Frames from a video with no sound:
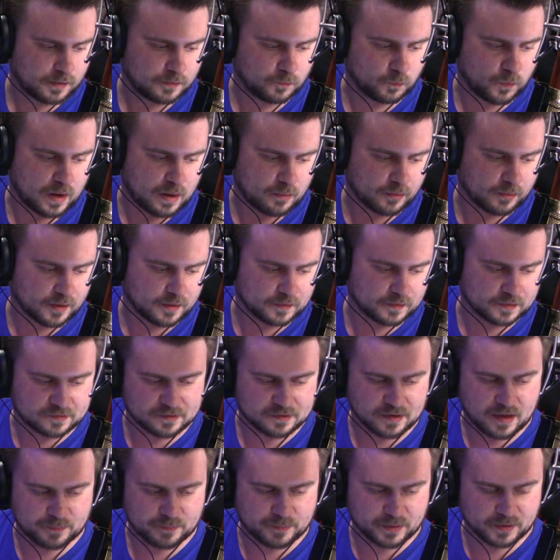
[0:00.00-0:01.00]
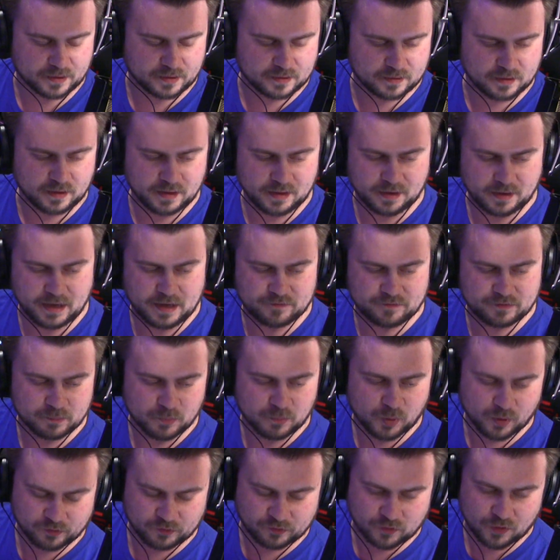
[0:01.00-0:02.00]
While we're on the topic, even
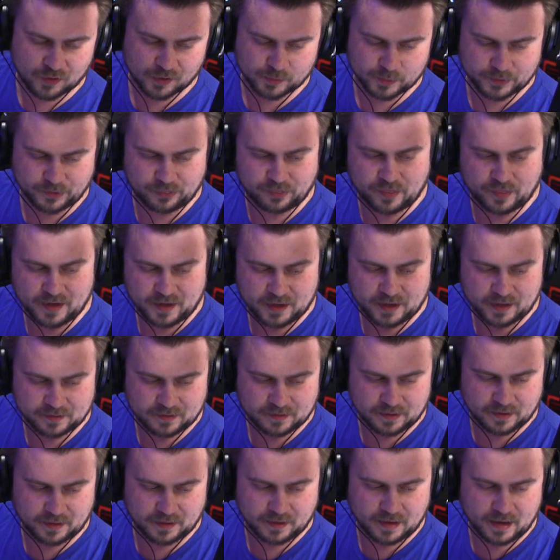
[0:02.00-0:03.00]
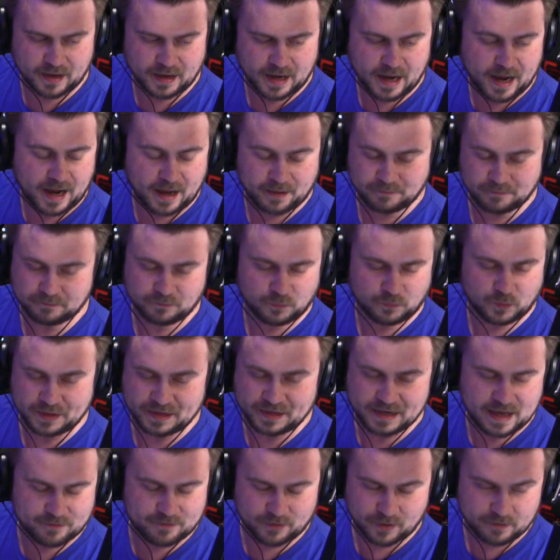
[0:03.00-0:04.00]
more forward thinking that would
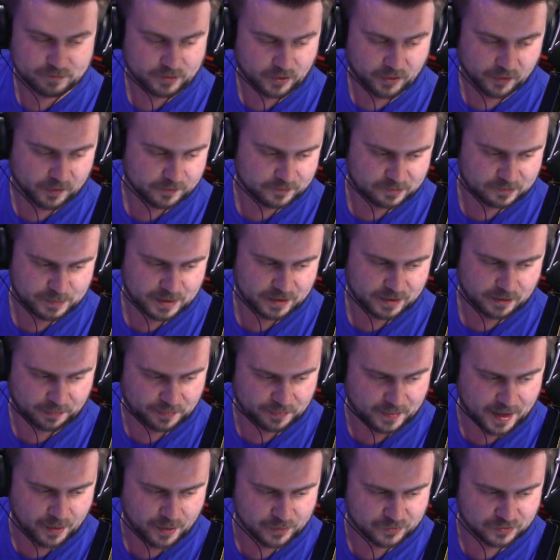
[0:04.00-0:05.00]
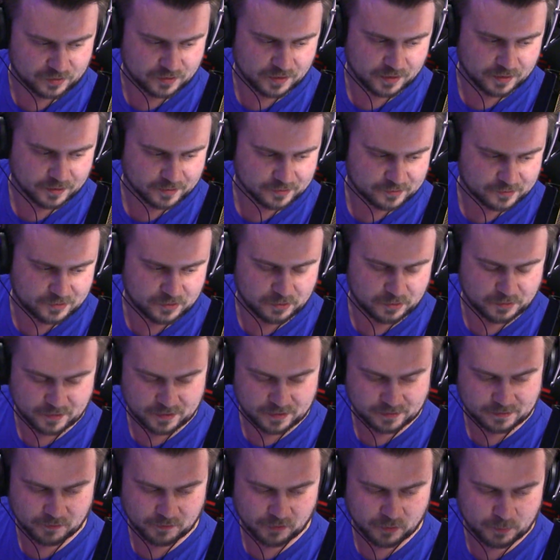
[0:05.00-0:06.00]
never have occurred to me in 1,000 years, do you
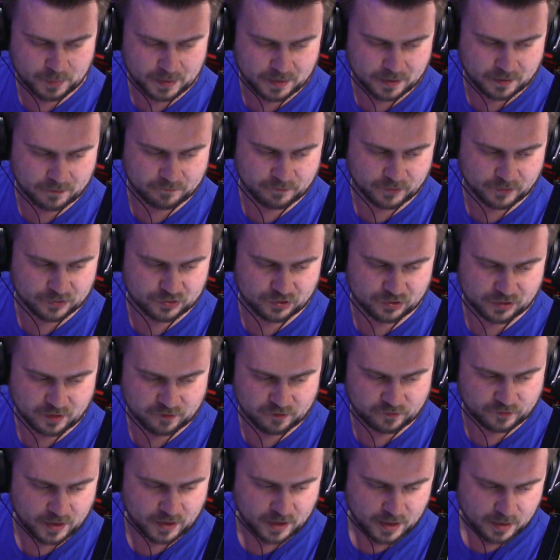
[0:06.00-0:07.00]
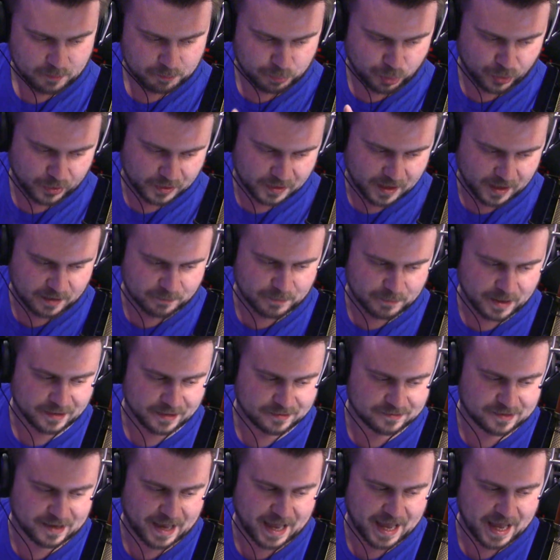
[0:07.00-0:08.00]
think there will be a version of put it on
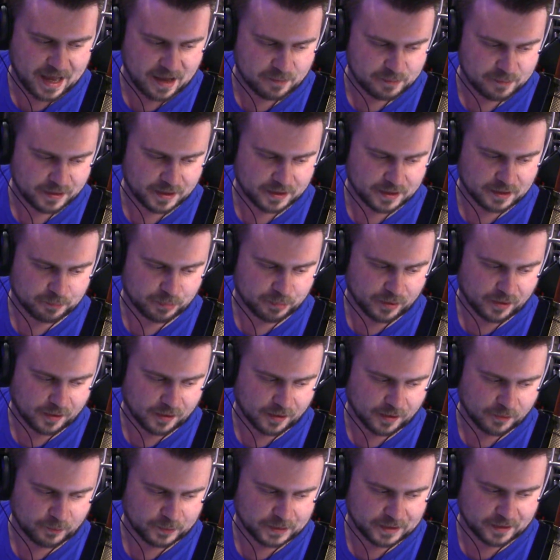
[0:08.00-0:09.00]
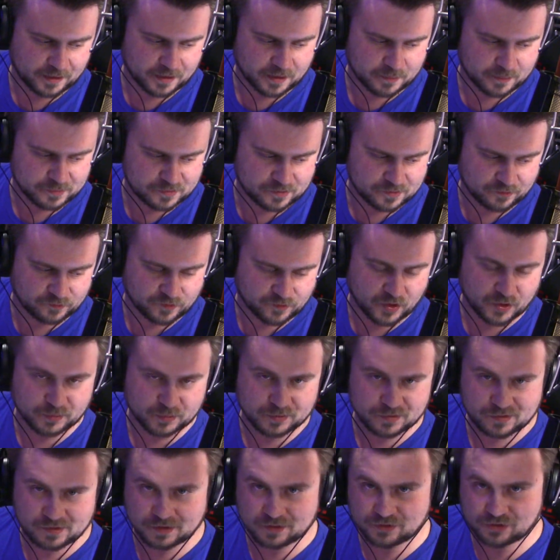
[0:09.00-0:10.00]
my tab in a bar when it comes to
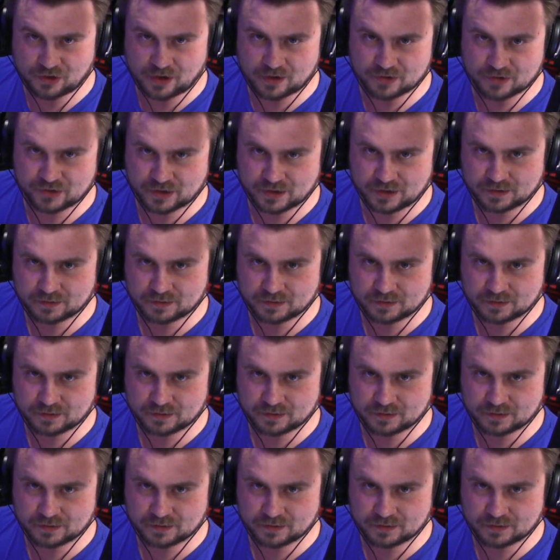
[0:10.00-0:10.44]
phones and charging?